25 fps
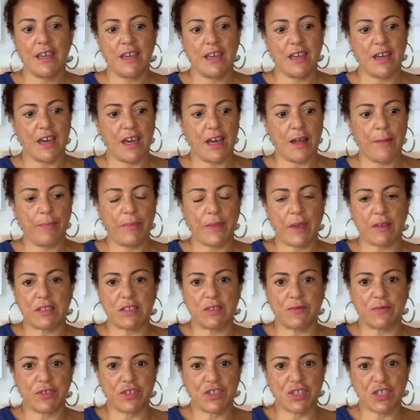That's
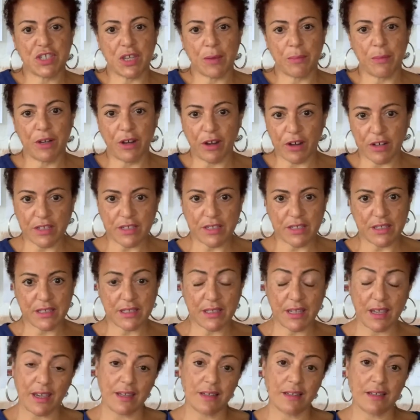the first time an
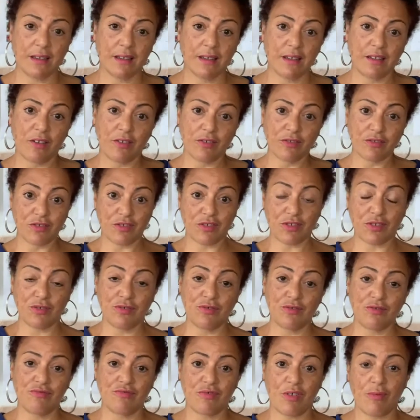artist had gone
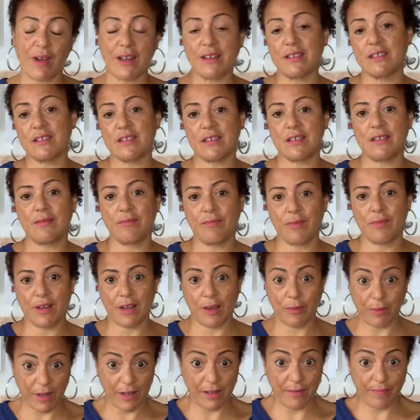to Rwanda. When
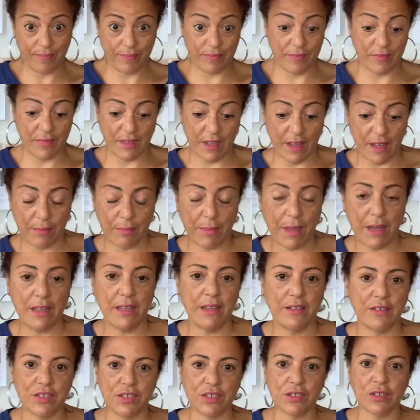I went many
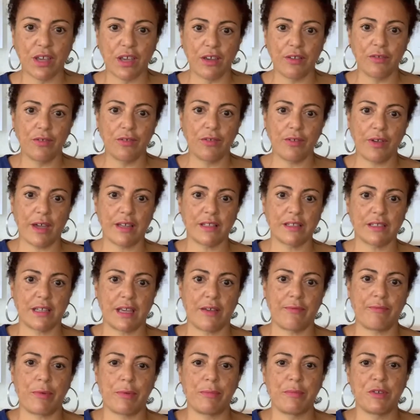years ago, you had to
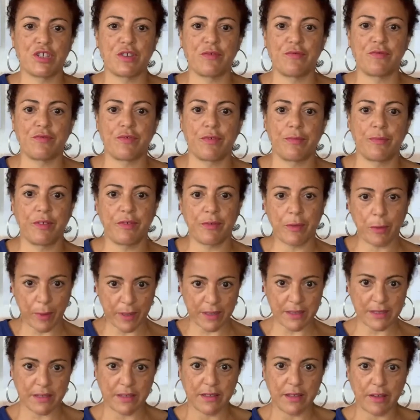have permission from the
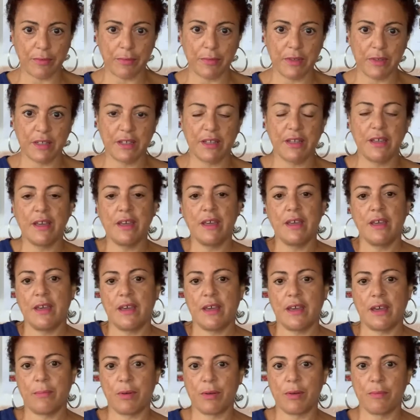Rwandan government
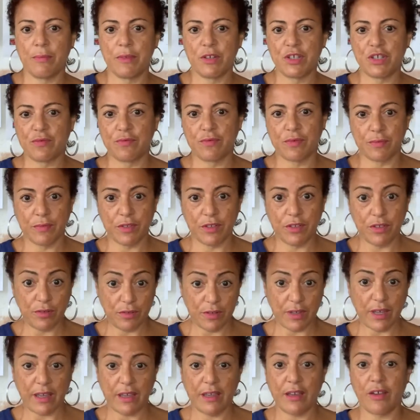and permission from the
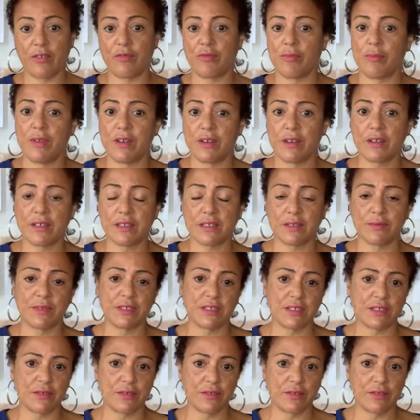UK government because it was
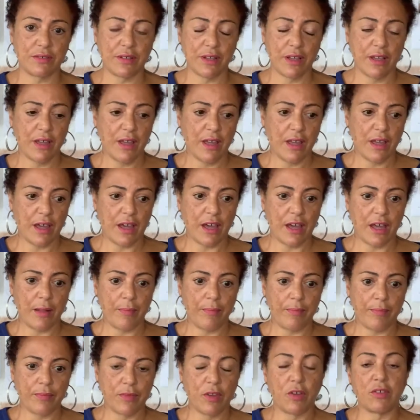still
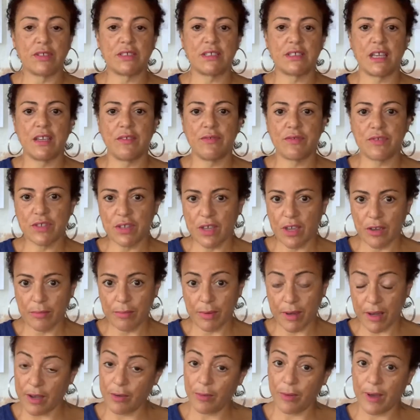not safe to go,
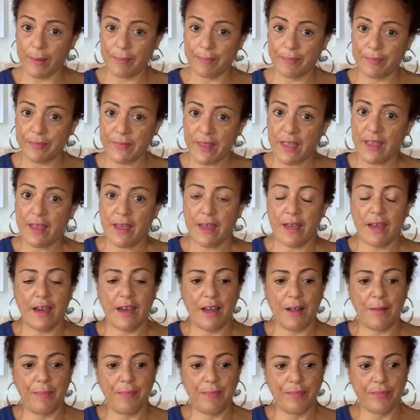but I went.
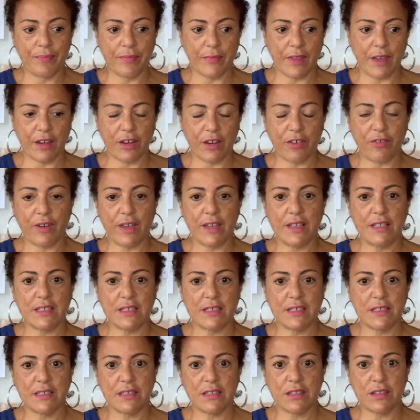I
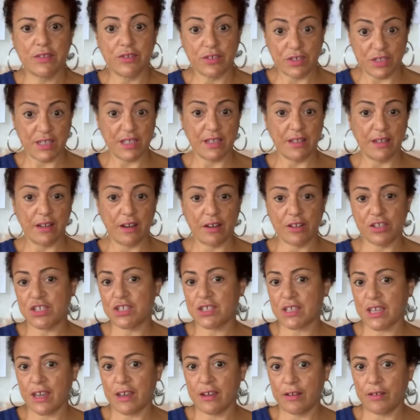created 13
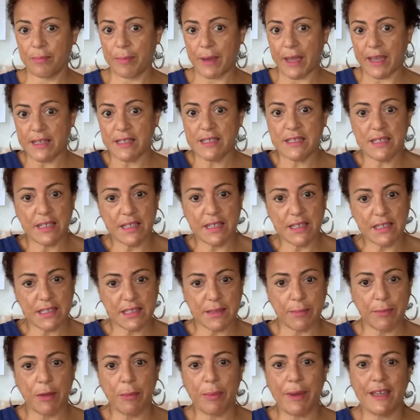large-scale paintings.
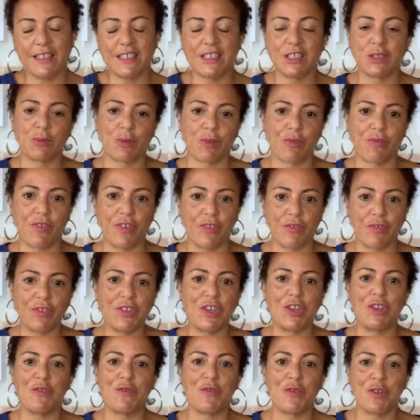Some of the paintings were
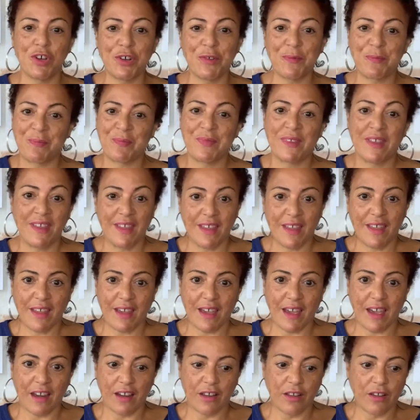15 foot.
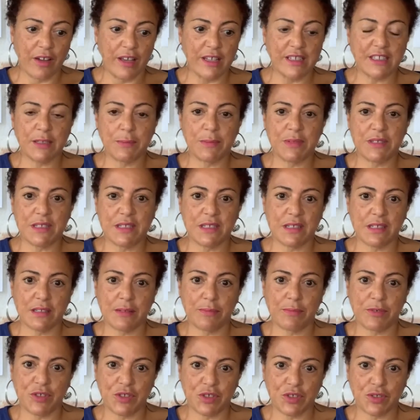And got exhibited at the
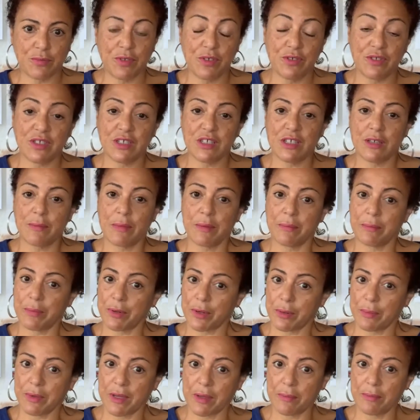Bristol Museum and
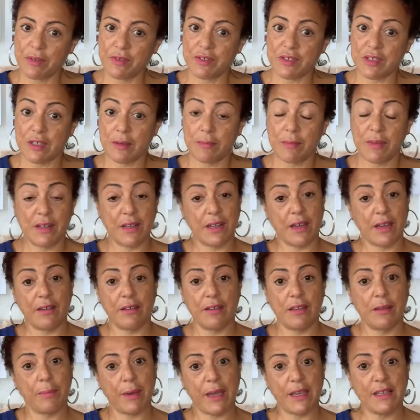Birmingham Museum, and now
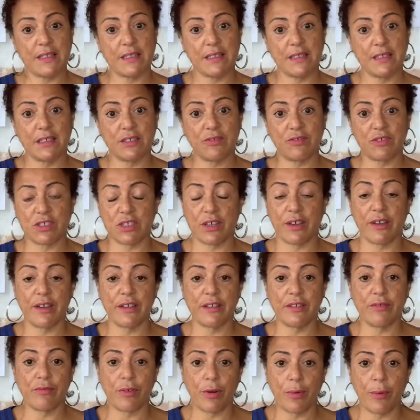the paintings reside
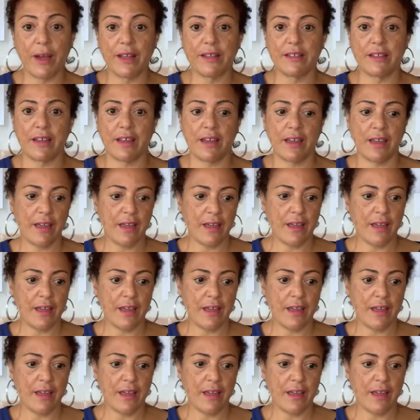in Rwanda.